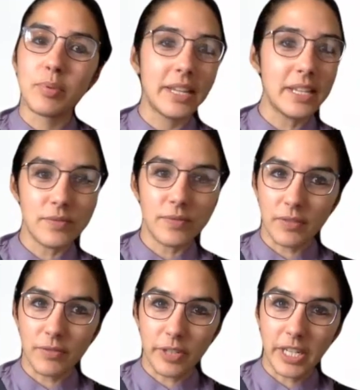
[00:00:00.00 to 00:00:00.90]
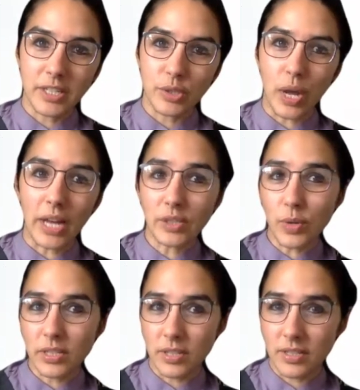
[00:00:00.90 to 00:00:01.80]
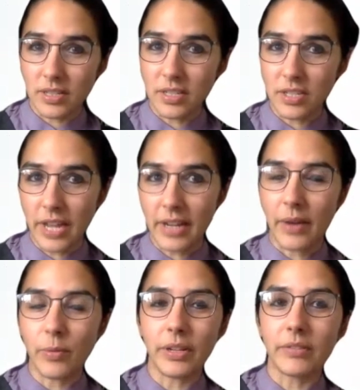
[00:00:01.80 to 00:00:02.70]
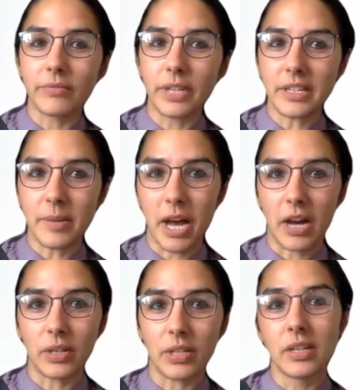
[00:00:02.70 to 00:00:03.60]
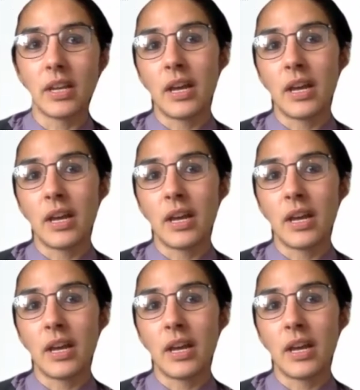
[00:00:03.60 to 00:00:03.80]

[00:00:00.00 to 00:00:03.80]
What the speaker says: Please feel free to ask questions in the chat. I will read them out.